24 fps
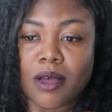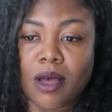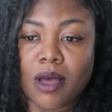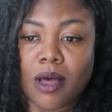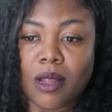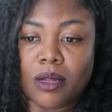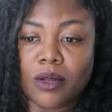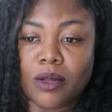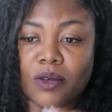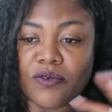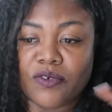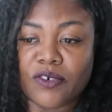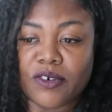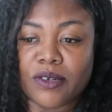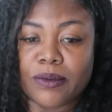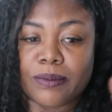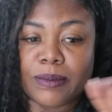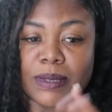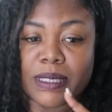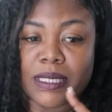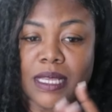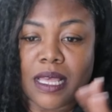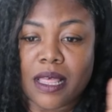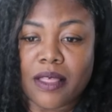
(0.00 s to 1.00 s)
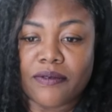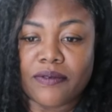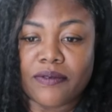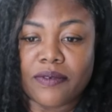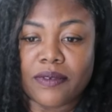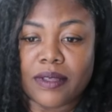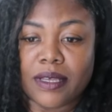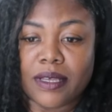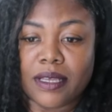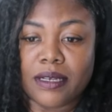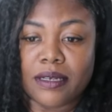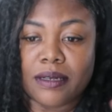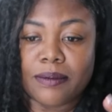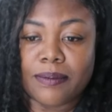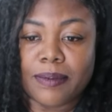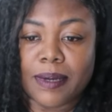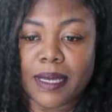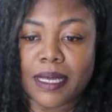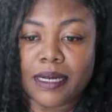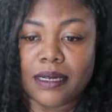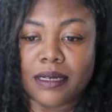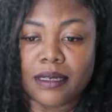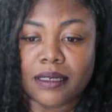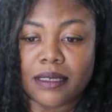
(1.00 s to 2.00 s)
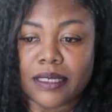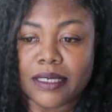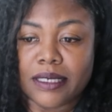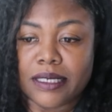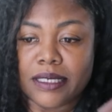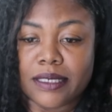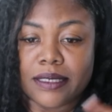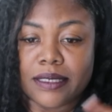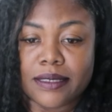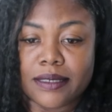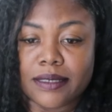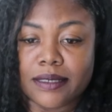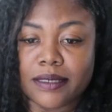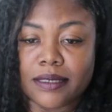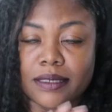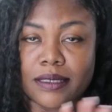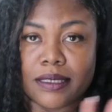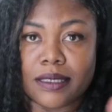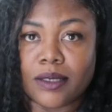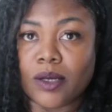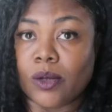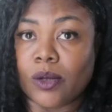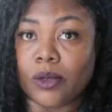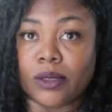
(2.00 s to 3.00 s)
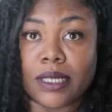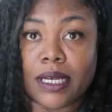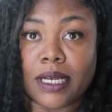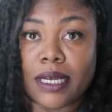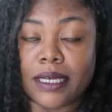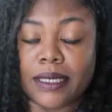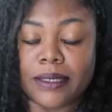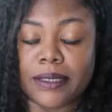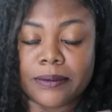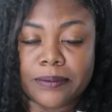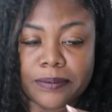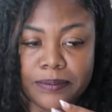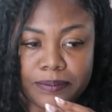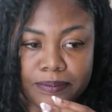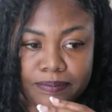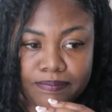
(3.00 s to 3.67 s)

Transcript: all over himself and the bed linen, the whole nine.